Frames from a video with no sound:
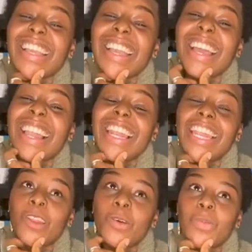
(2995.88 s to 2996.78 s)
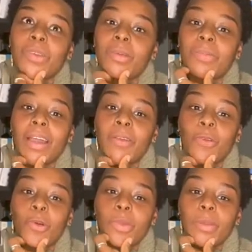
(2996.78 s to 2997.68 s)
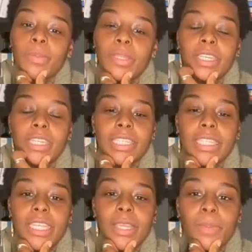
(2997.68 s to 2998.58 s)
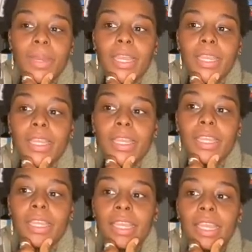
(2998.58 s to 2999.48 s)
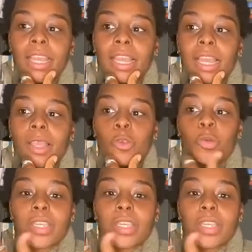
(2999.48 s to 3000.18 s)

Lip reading: A little bit biphobic, because you